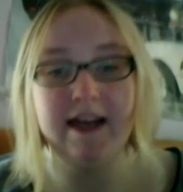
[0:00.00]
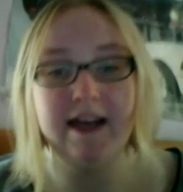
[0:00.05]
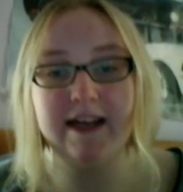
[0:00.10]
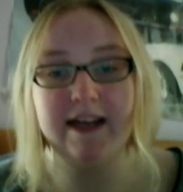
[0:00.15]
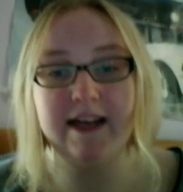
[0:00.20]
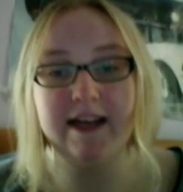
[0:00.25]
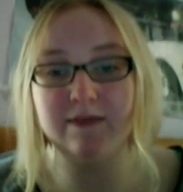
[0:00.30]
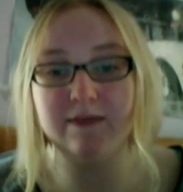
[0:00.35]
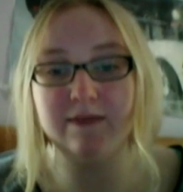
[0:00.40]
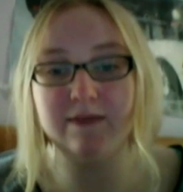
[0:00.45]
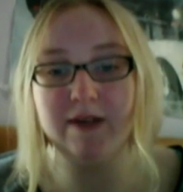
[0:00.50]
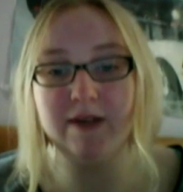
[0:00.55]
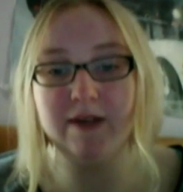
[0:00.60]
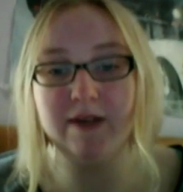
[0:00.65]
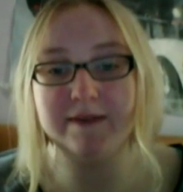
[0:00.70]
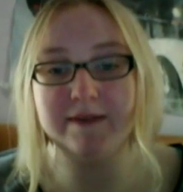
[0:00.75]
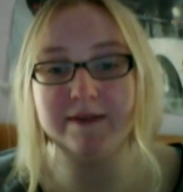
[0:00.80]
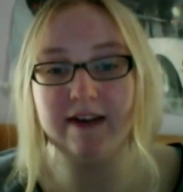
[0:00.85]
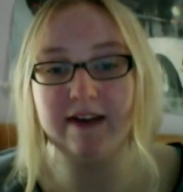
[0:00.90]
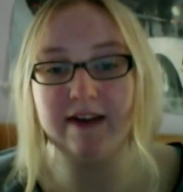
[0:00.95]
His
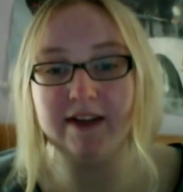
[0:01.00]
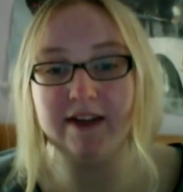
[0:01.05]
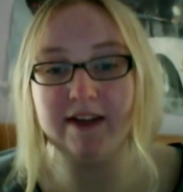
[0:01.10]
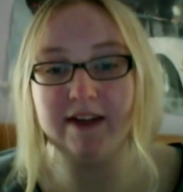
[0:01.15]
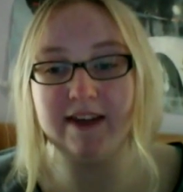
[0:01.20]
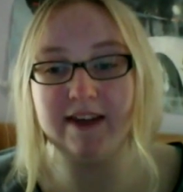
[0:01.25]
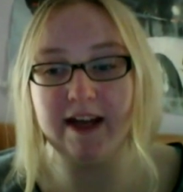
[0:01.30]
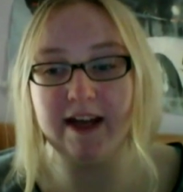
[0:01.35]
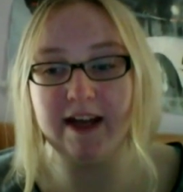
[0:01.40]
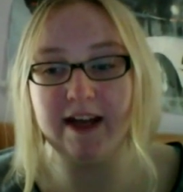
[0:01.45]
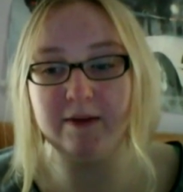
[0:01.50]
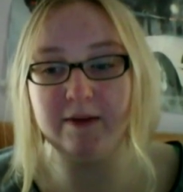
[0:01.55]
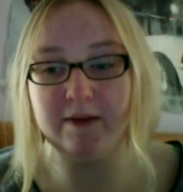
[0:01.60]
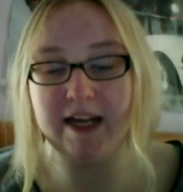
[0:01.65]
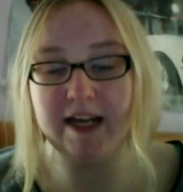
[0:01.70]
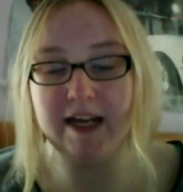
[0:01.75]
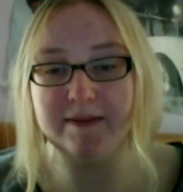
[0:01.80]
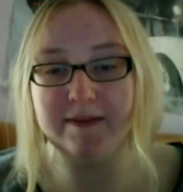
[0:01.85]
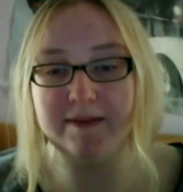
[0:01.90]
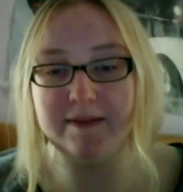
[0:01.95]
ribs and everything were
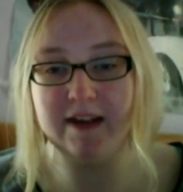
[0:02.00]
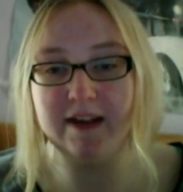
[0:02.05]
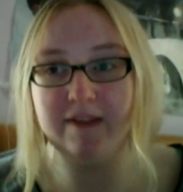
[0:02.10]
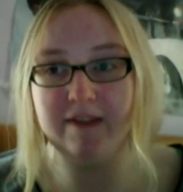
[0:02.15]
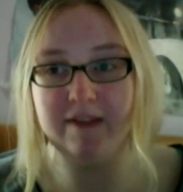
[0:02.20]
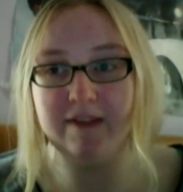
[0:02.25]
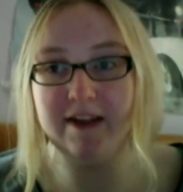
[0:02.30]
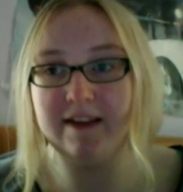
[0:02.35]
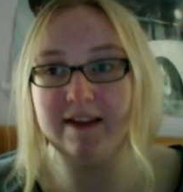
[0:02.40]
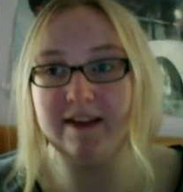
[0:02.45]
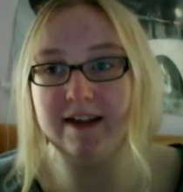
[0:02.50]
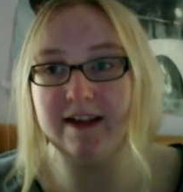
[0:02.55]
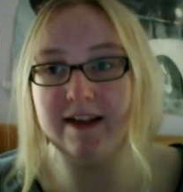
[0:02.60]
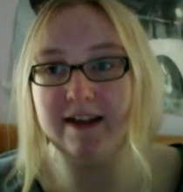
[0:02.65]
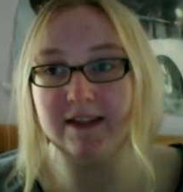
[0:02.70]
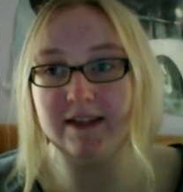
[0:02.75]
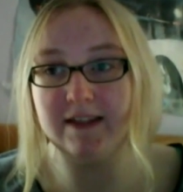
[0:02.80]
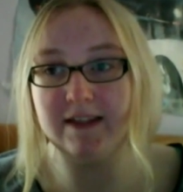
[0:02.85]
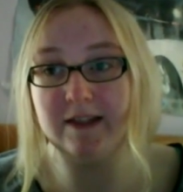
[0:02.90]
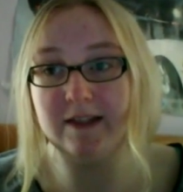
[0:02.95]
taped and everything.
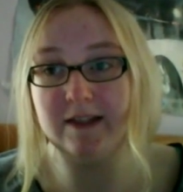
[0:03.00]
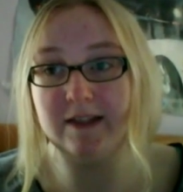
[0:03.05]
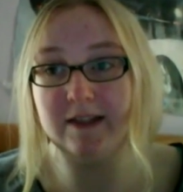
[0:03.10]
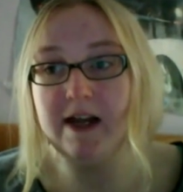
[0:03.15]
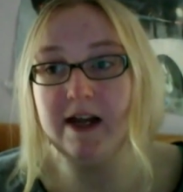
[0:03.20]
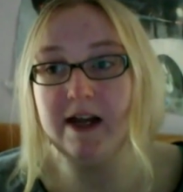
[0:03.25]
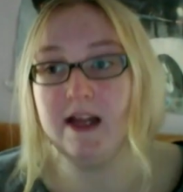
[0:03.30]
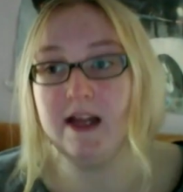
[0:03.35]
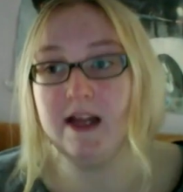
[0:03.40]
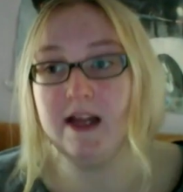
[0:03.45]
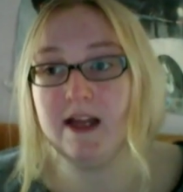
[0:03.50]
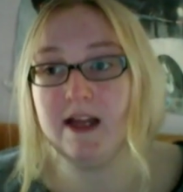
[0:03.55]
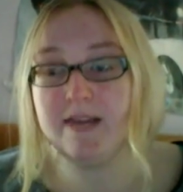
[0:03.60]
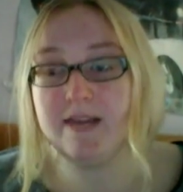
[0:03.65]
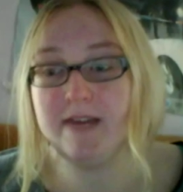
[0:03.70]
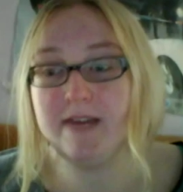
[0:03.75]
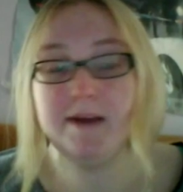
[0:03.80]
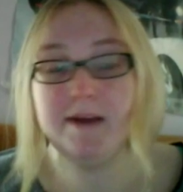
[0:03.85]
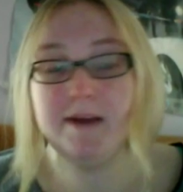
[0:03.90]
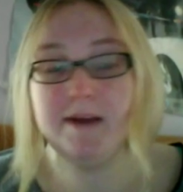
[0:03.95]
So
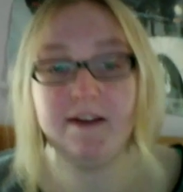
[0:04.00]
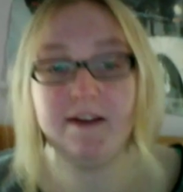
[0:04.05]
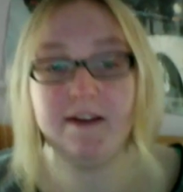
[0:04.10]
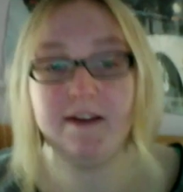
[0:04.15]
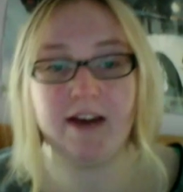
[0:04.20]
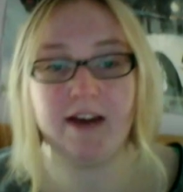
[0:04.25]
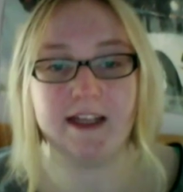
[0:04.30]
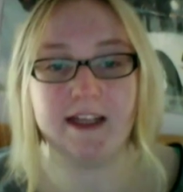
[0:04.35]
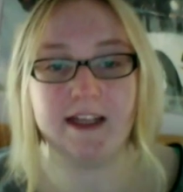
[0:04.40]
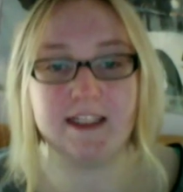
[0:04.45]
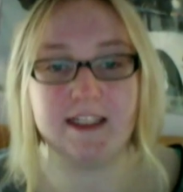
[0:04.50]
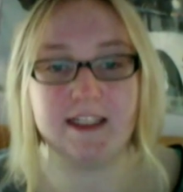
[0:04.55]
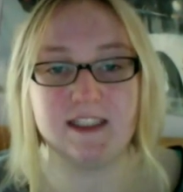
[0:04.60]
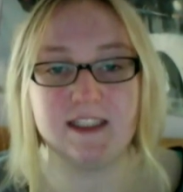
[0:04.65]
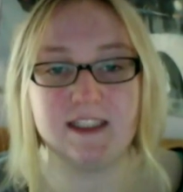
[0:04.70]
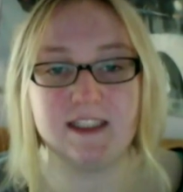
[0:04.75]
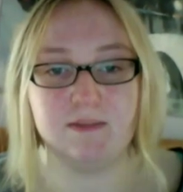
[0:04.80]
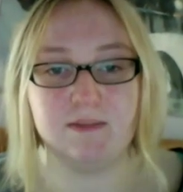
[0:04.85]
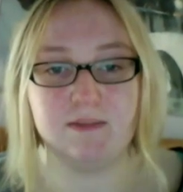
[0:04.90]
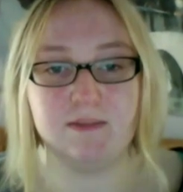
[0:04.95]
he might have got like a
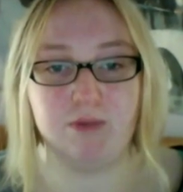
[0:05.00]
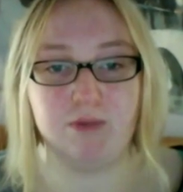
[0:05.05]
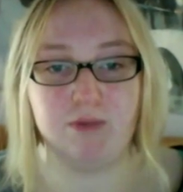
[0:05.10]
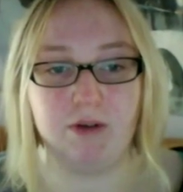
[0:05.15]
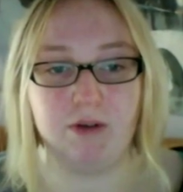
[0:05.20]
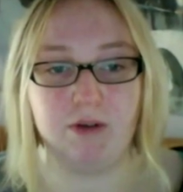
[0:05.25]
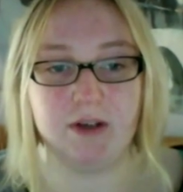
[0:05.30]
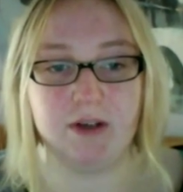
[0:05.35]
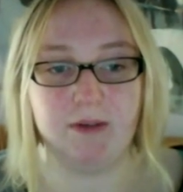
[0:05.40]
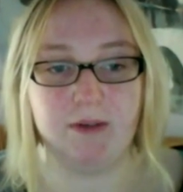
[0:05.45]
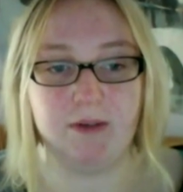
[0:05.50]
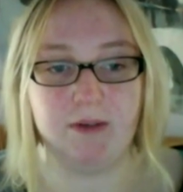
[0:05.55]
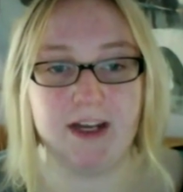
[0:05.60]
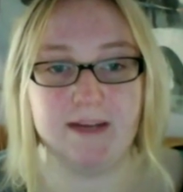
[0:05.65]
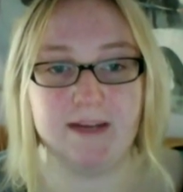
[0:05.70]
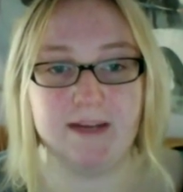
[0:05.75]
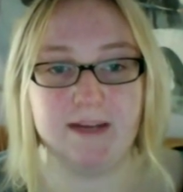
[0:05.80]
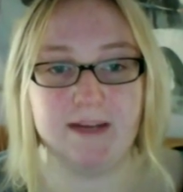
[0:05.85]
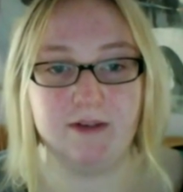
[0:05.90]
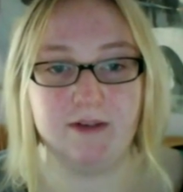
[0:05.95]
broken
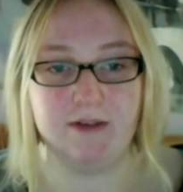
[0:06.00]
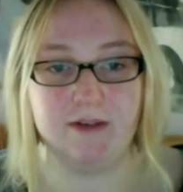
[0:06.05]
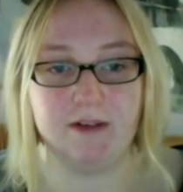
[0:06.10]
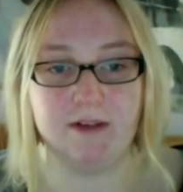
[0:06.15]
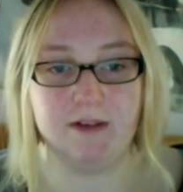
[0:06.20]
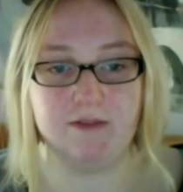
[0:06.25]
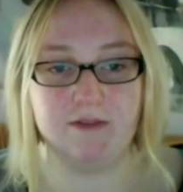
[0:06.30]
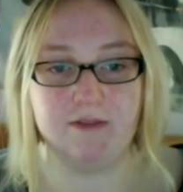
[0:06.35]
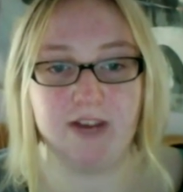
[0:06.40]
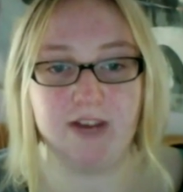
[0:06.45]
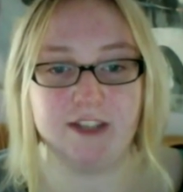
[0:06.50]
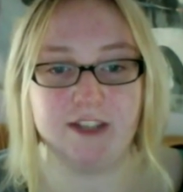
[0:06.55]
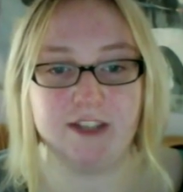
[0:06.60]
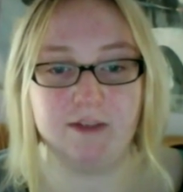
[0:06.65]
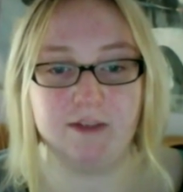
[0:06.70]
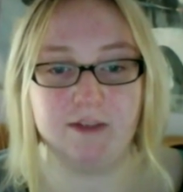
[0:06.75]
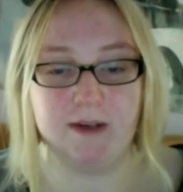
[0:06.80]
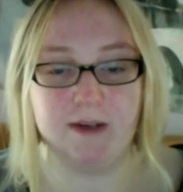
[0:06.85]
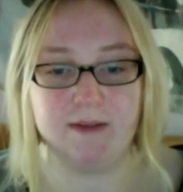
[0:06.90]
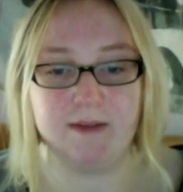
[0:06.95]
rib. Who knows? Fractured
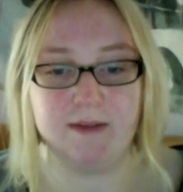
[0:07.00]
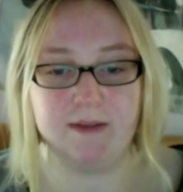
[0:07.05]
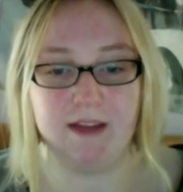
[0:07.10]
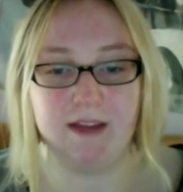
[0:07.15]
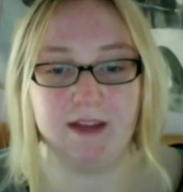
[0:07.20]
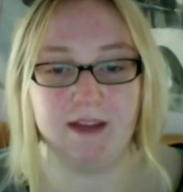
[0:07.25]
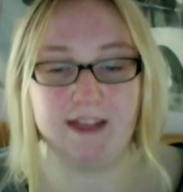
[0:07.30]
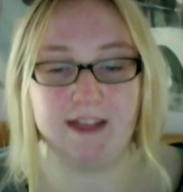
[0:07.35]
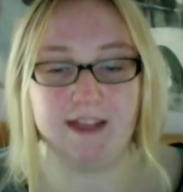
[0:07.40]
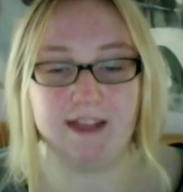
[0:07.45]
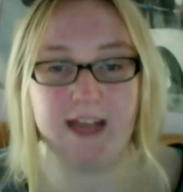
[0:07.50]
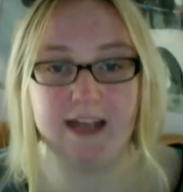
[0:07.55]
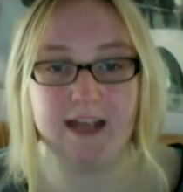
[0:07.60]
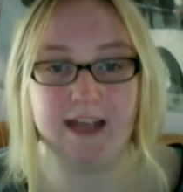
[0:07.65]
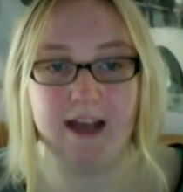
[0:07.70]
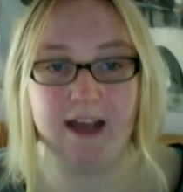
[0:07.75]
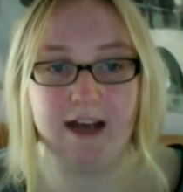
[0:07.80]
rib, something like that.